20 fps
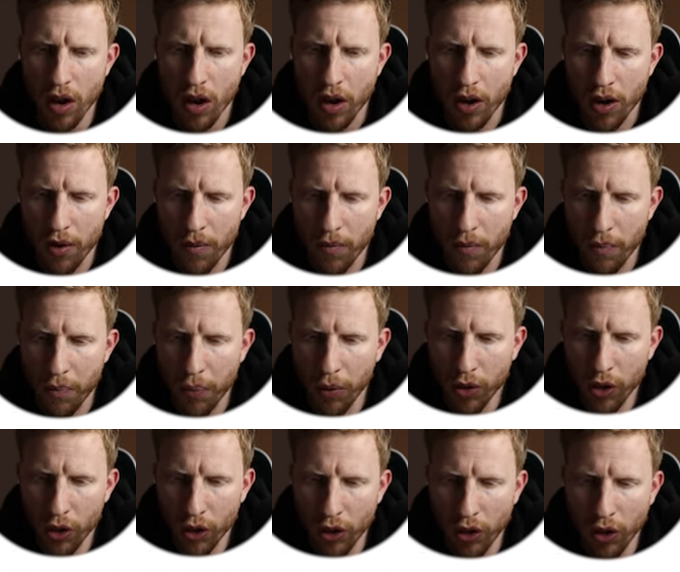
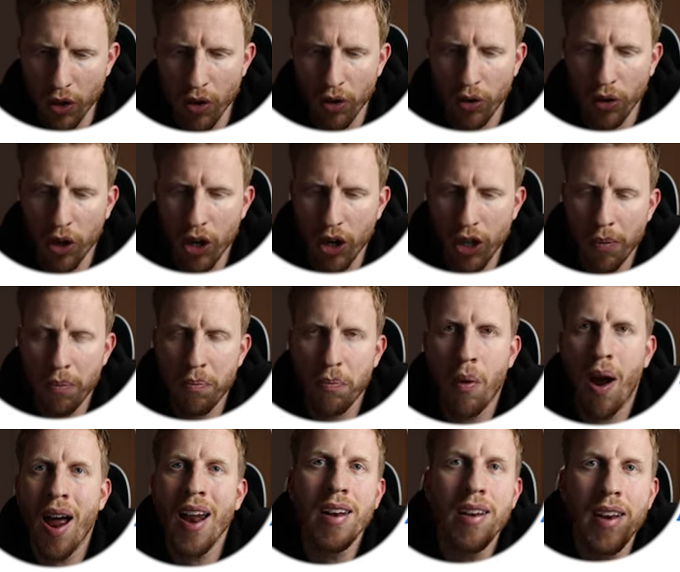but just look at the
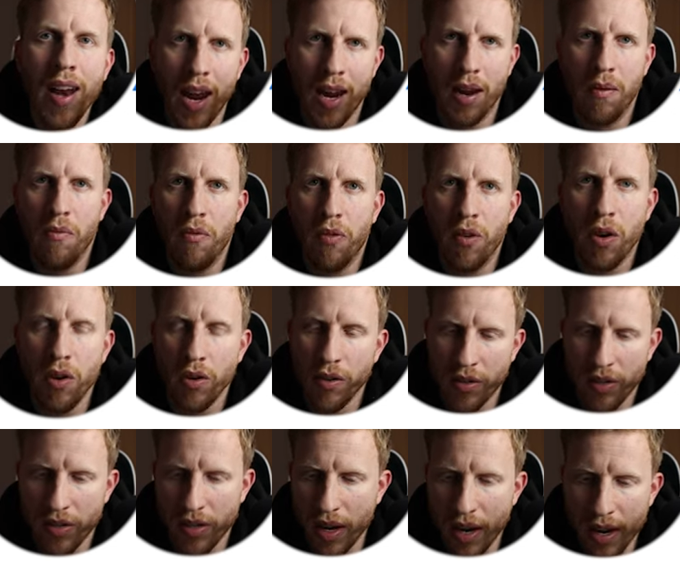brand name for
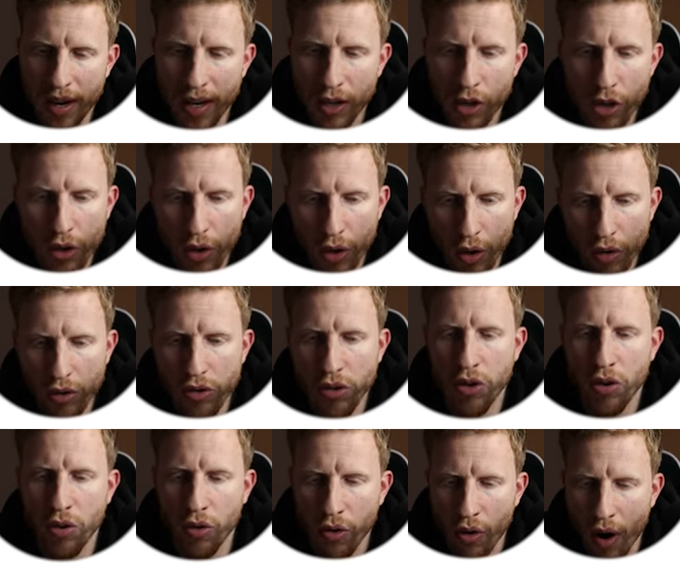God's sake. It just looks
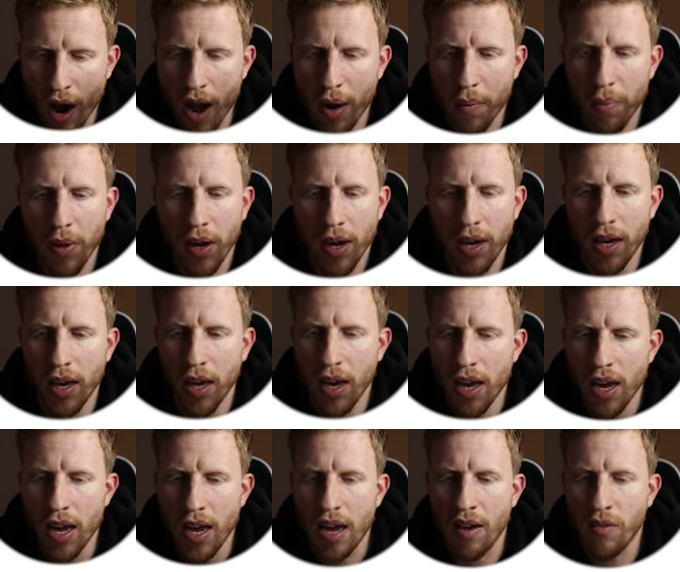crap. Like
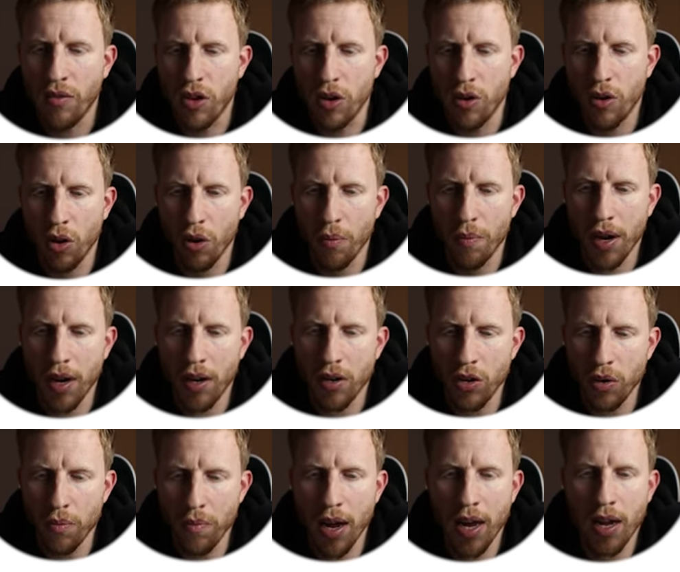if you come in
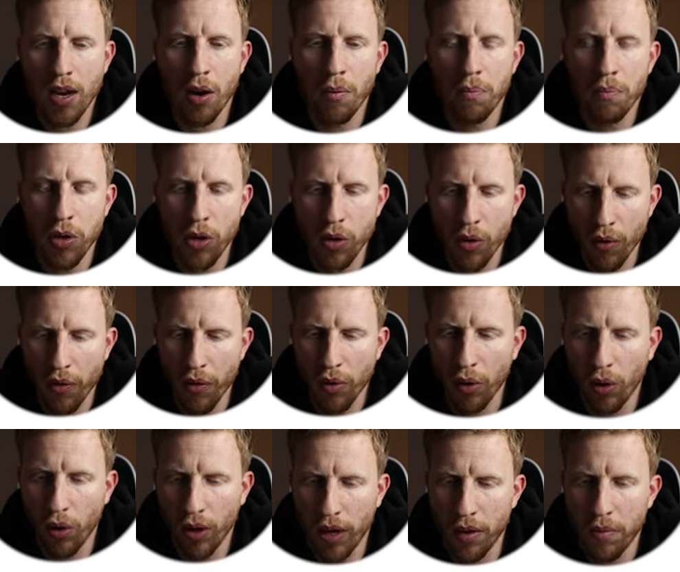and you make a
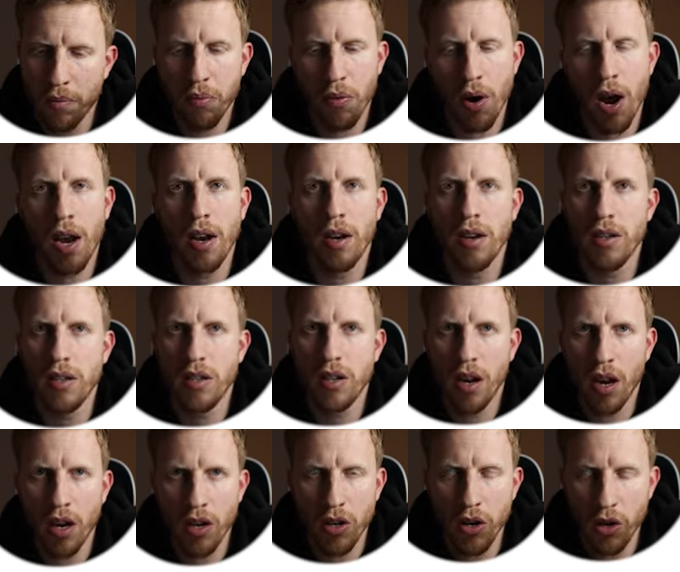beautiful looking brand
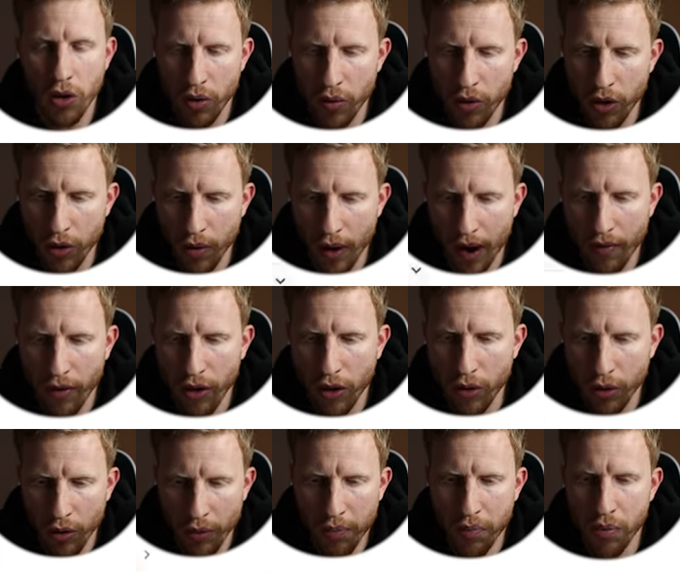and you have a
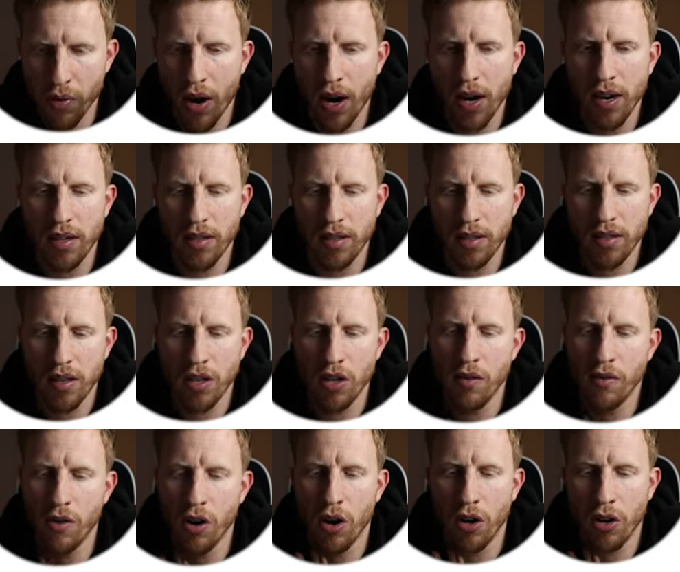good price and
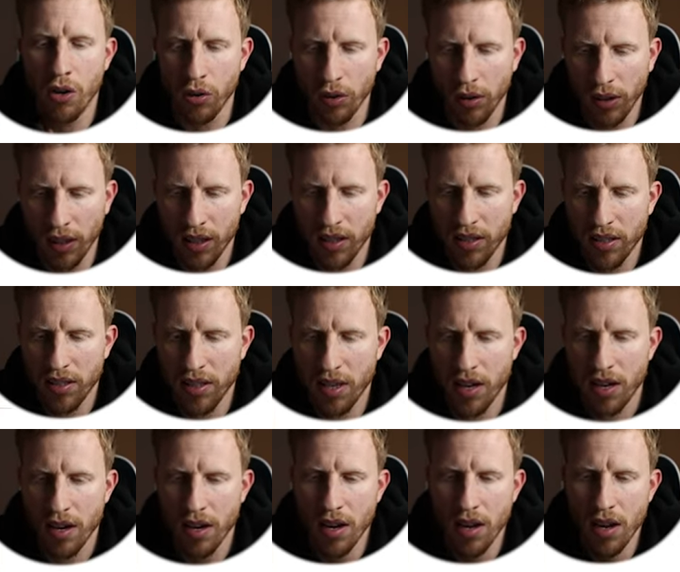you've got a good
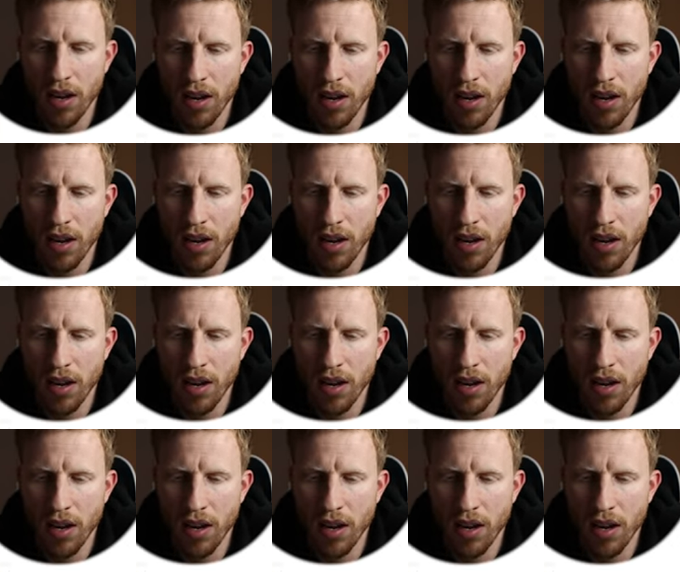listing,